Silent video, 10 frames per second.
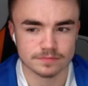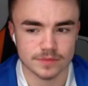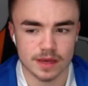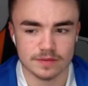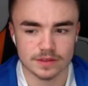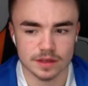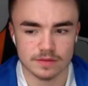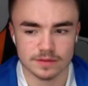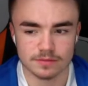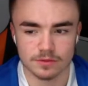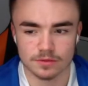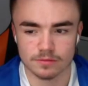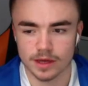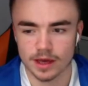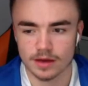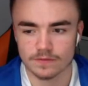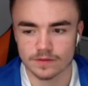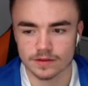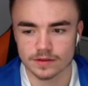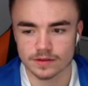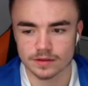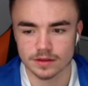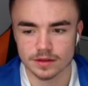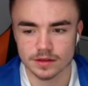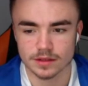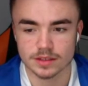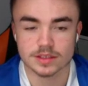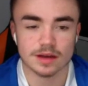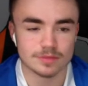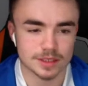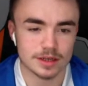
they've deserved it more than we have. Scummers